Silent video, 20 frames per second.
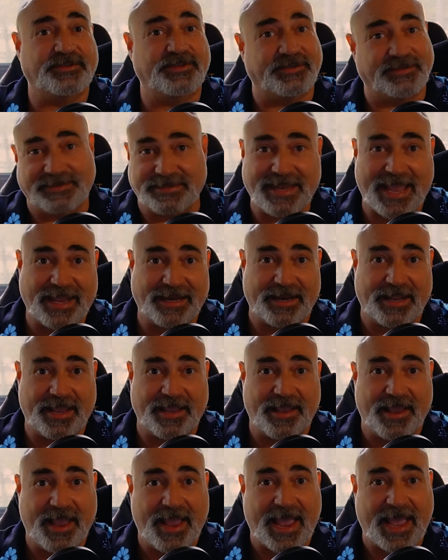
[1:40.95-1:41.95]
in debt
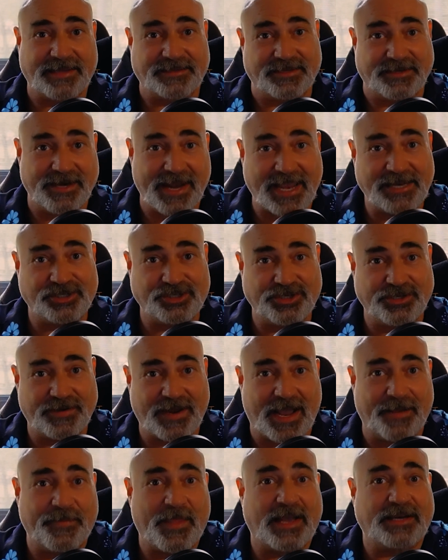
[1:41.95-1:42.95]
as a nation,
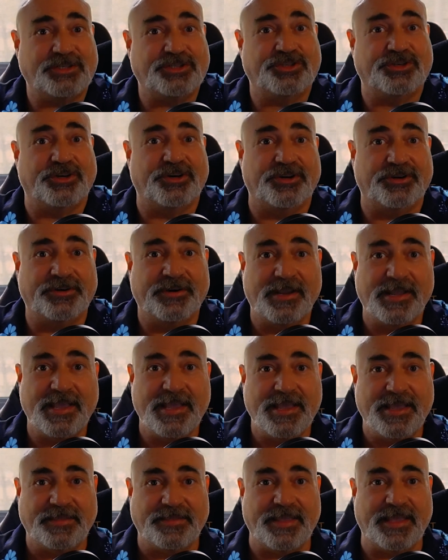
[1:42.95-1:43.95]
I'm not sure
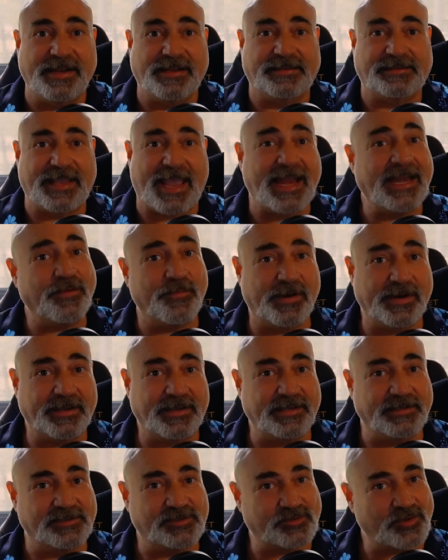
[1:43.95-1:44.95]
that anyone
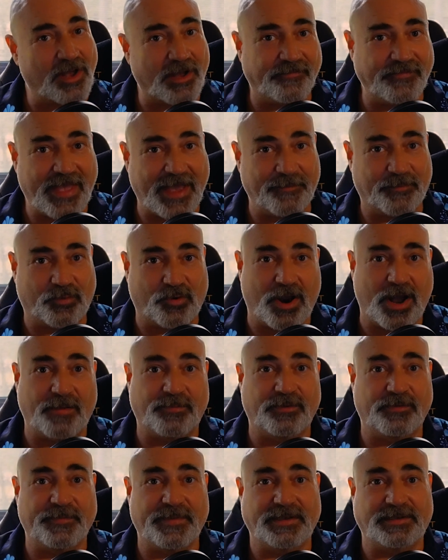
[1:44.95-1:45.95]
can solve that problem.